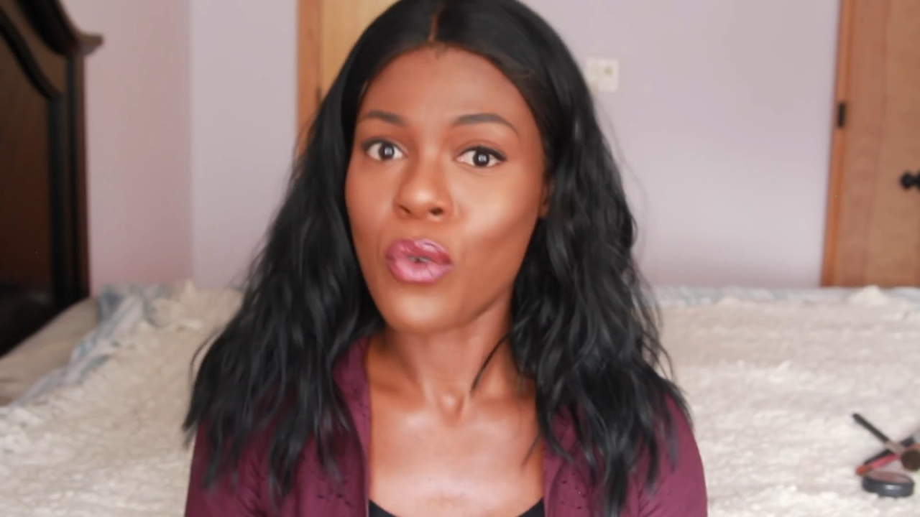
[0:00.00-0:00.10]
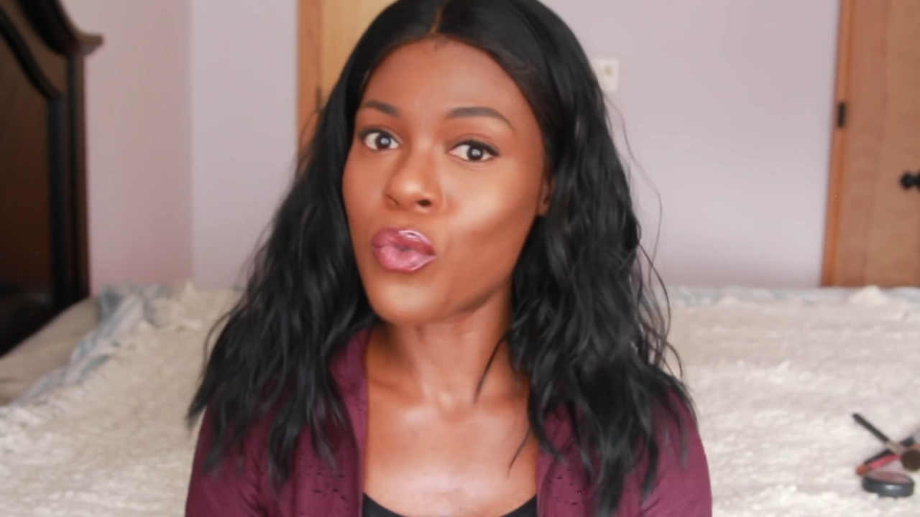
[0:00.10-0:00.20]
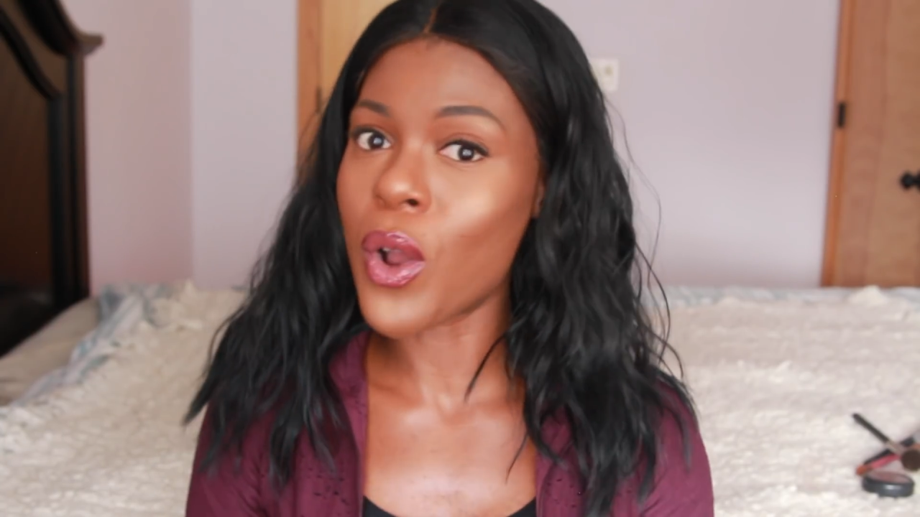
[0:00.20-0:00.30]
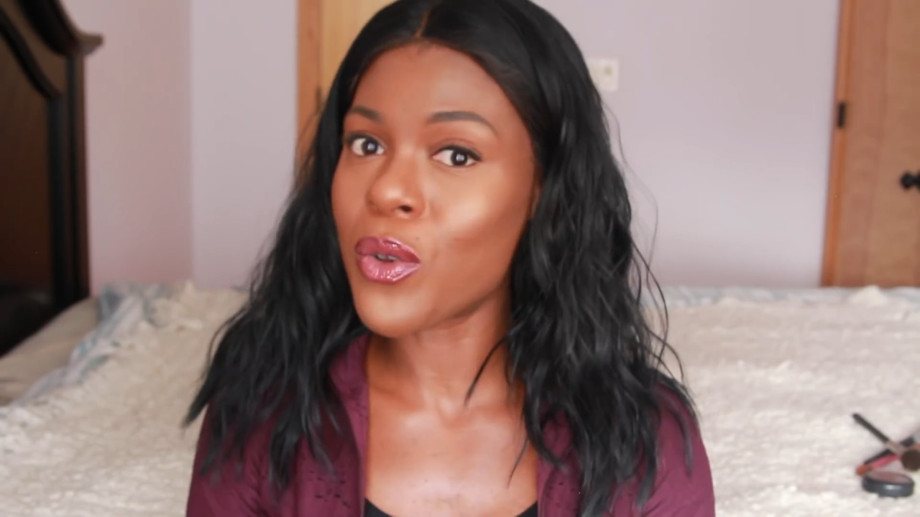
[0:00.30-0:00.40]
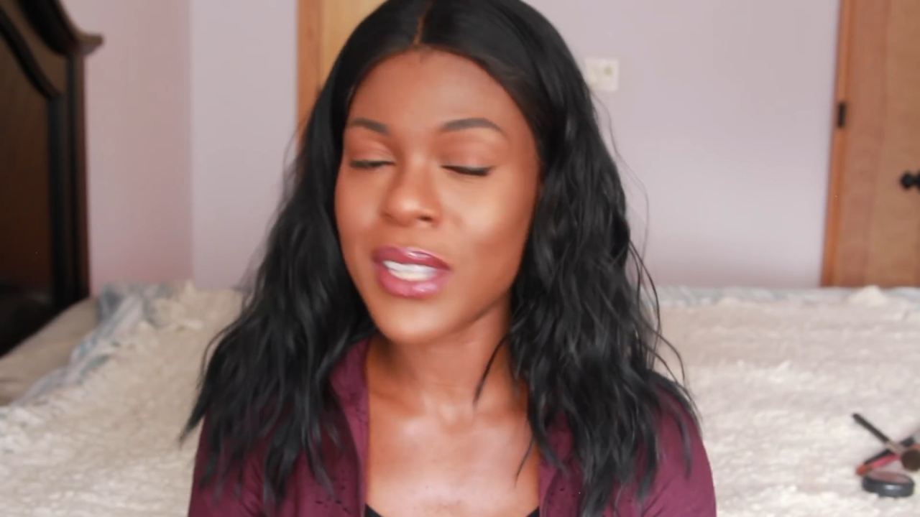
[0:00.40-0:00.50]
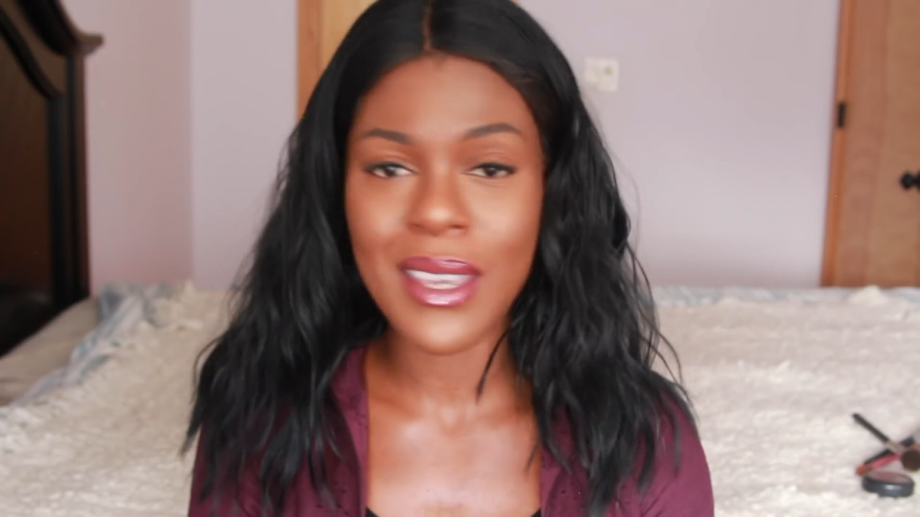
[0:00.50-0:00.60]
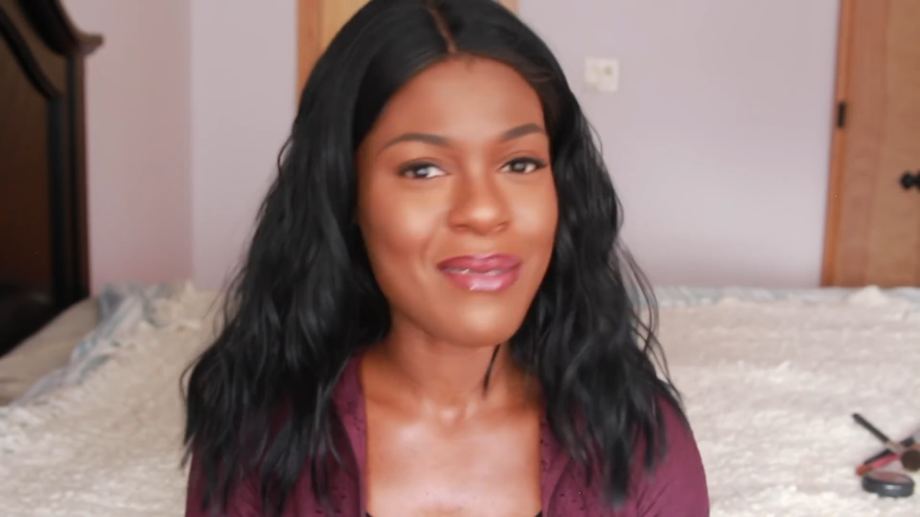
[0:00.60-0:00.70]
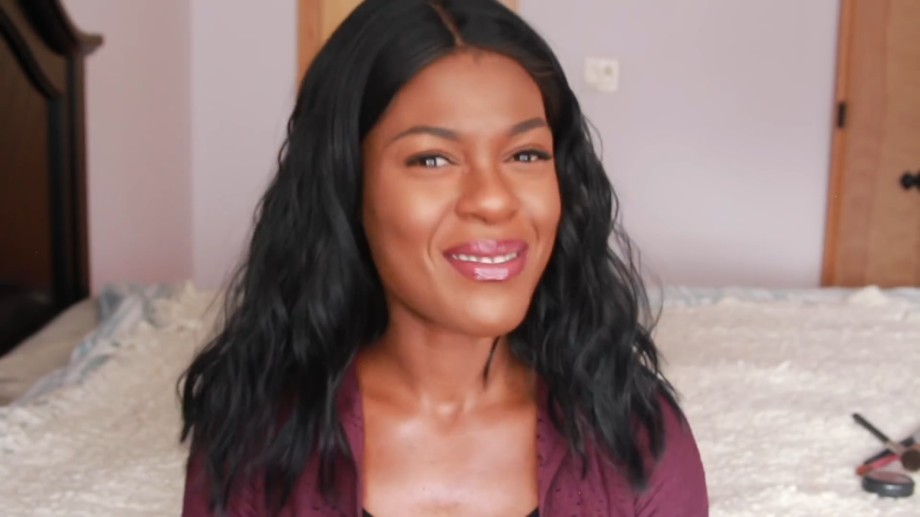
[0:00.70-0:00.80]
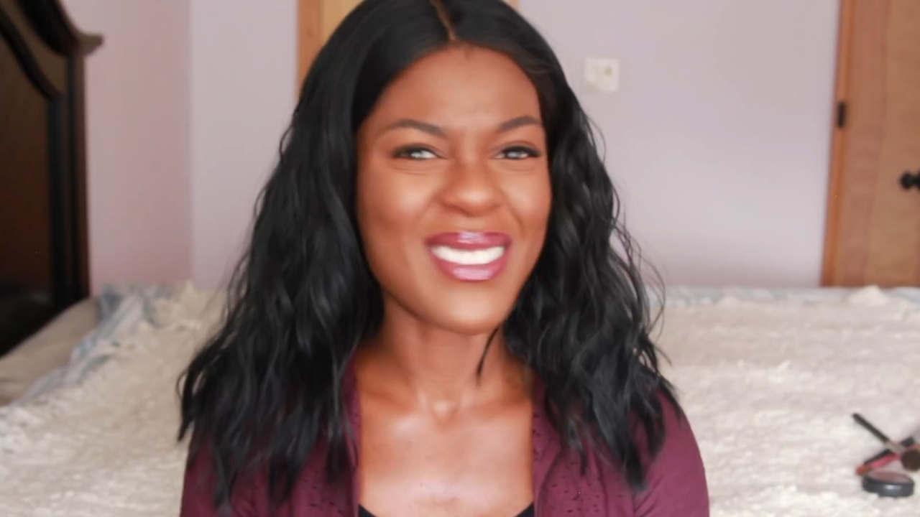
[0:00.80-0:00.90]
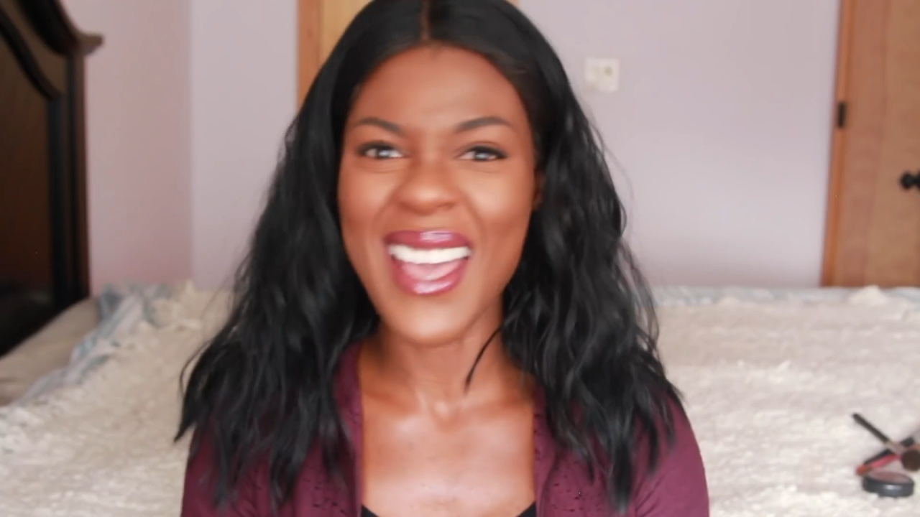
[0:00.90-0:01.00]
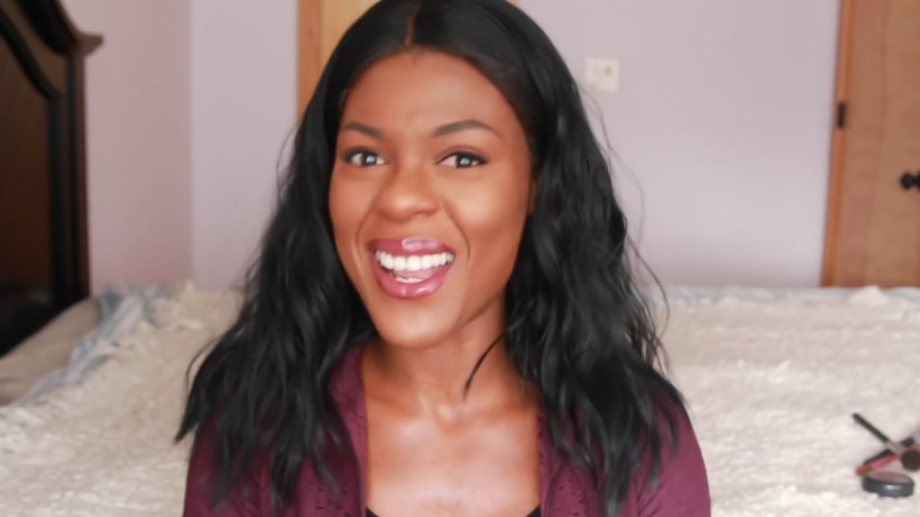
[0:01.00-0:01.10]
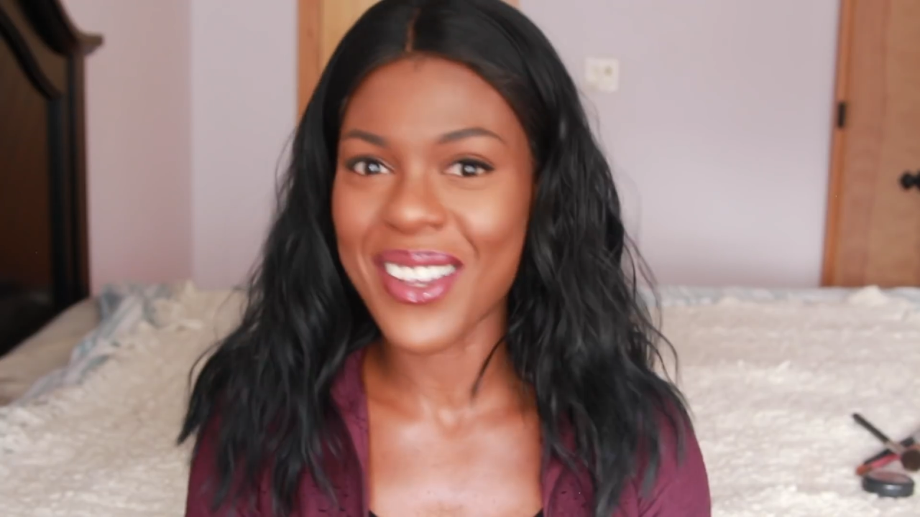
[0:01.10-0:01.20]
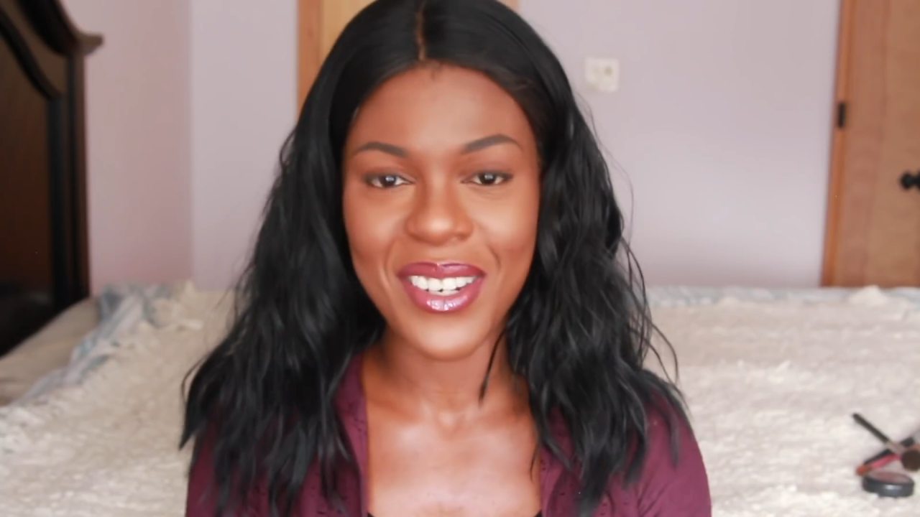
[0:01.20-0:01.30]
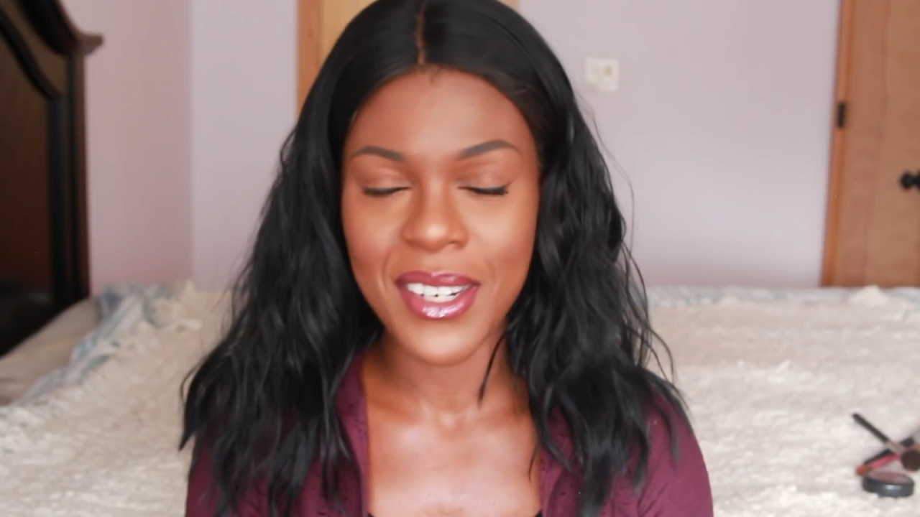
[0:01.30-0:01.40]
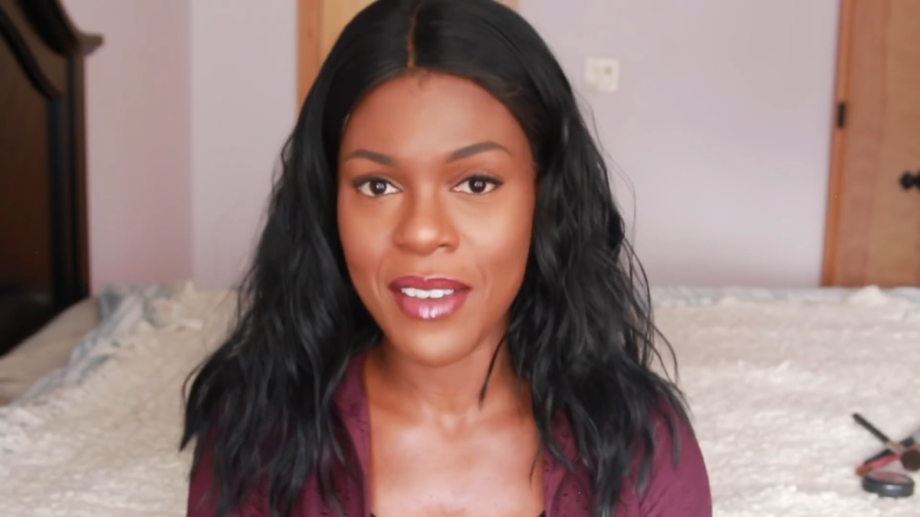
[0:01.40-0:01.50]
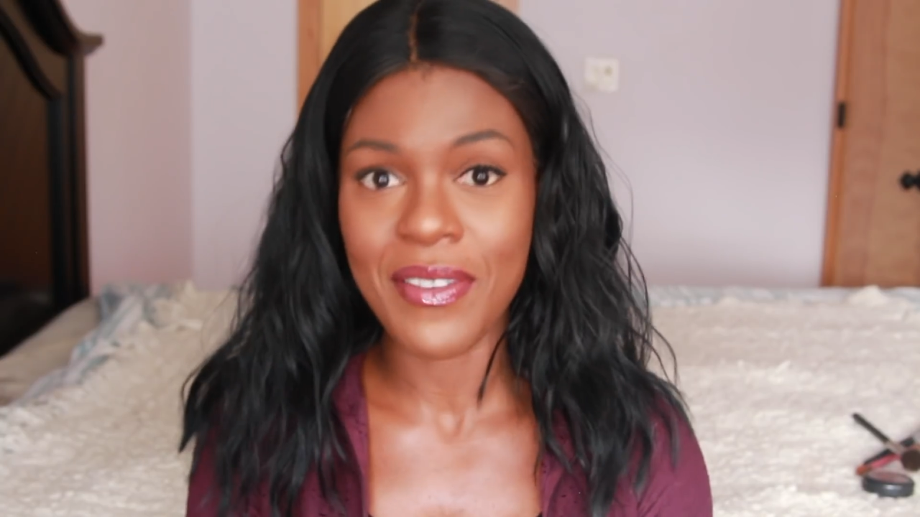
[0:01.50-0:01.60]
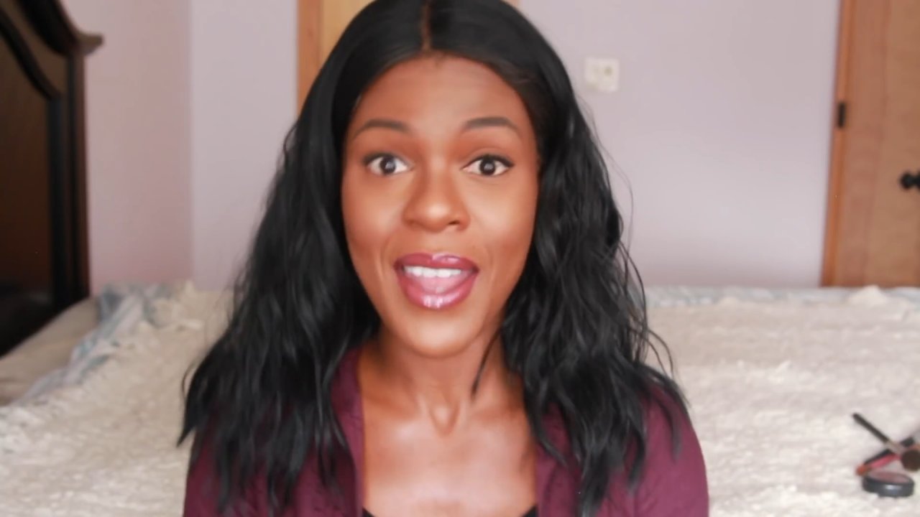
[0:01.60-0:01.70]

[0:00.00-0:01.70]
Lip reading: Rosy, not good enough.